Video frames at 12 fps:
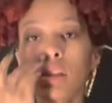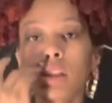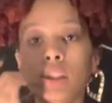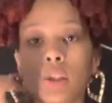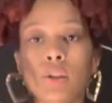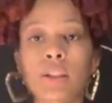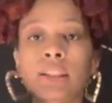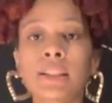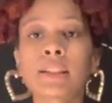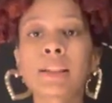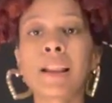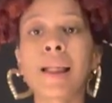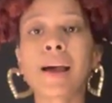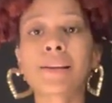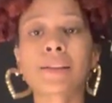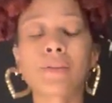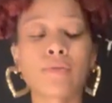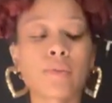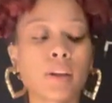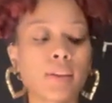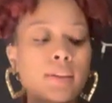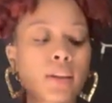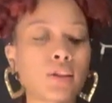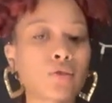So this is the last outfit.
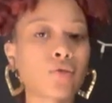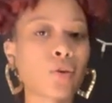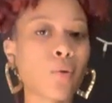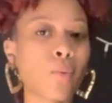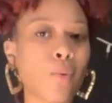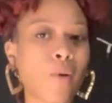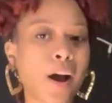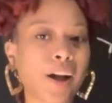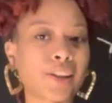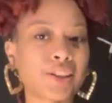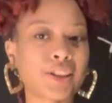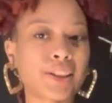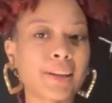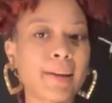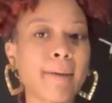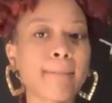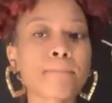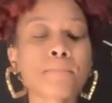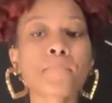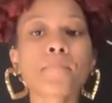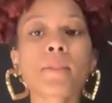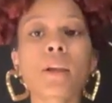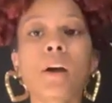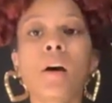Thanks for watching.
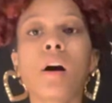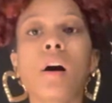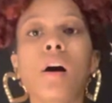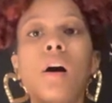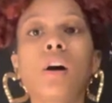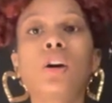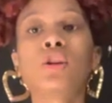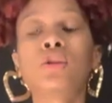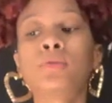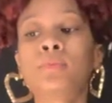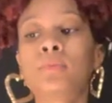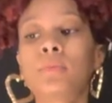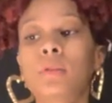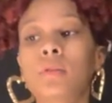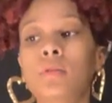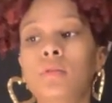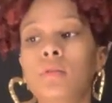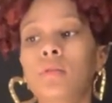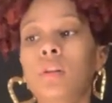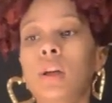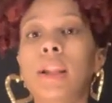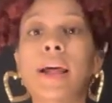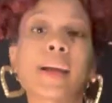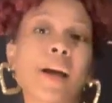Um,
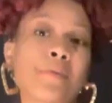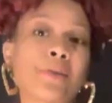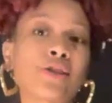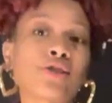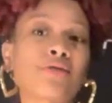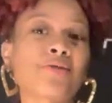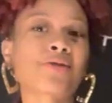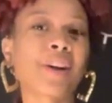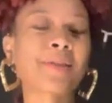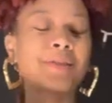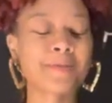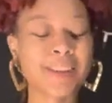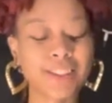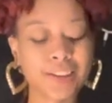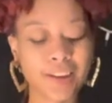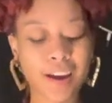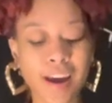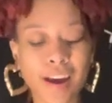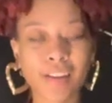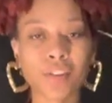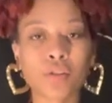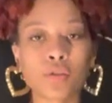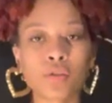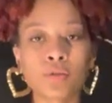like, comment, subscribe to my
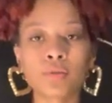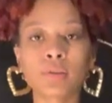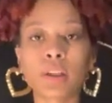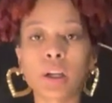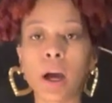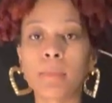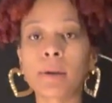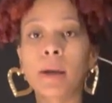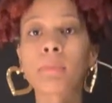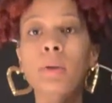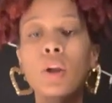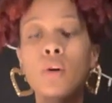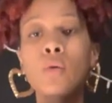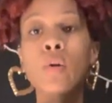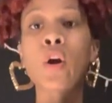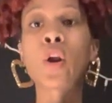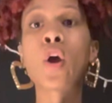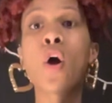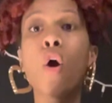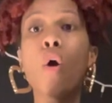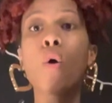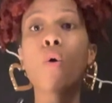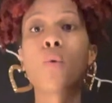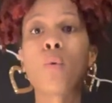channel. Comment down below on
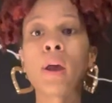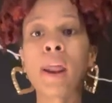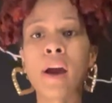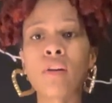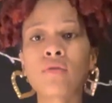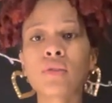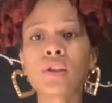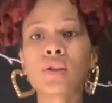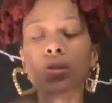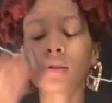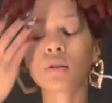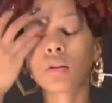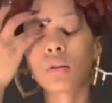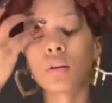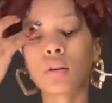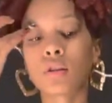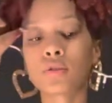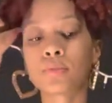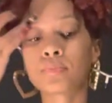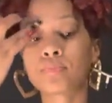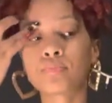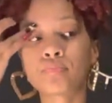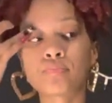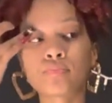what outfits, um,
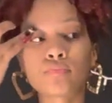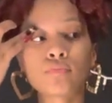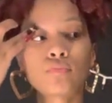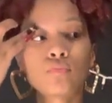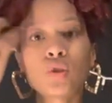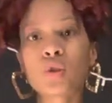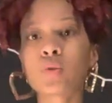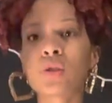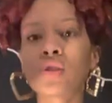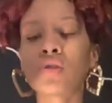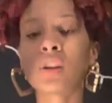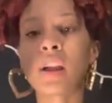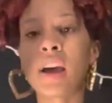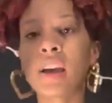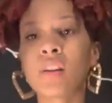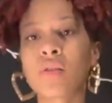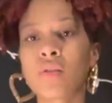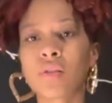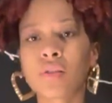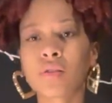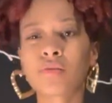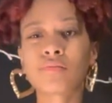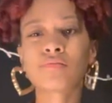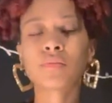which ones you like
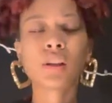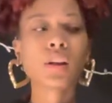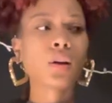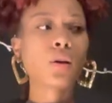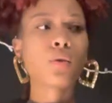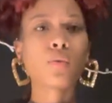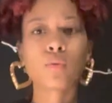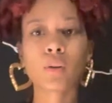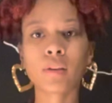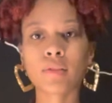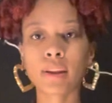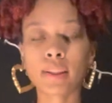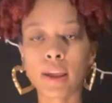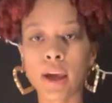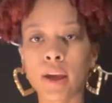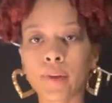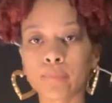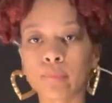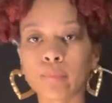or whatever like that.